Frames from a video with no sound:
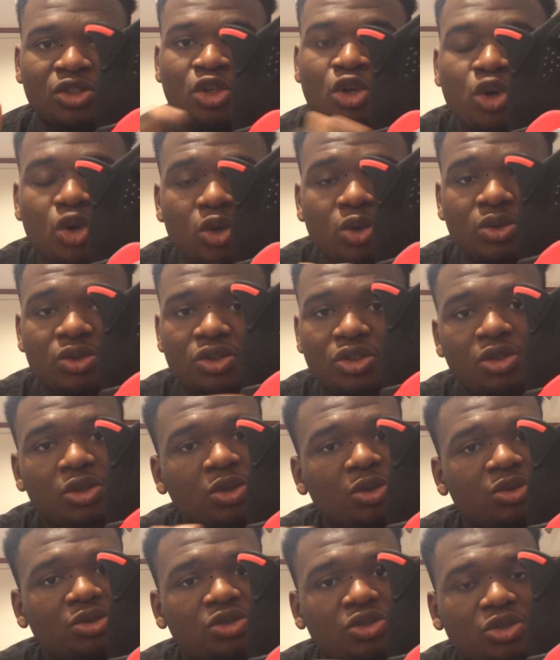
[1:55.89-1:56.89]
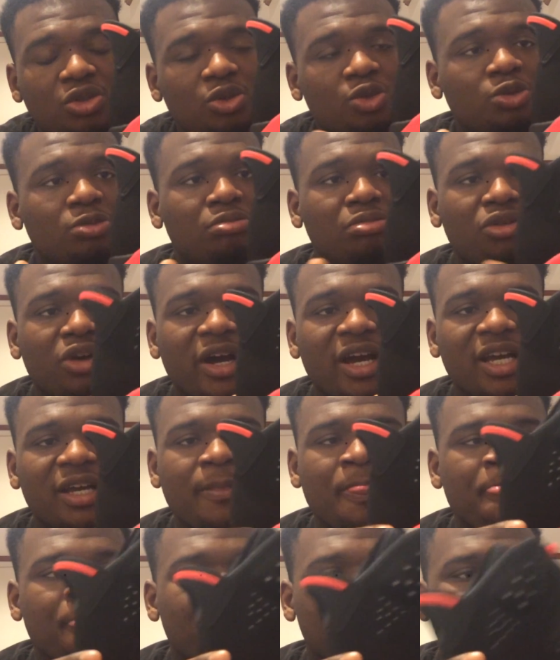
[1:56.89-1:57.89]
too, too, too bright.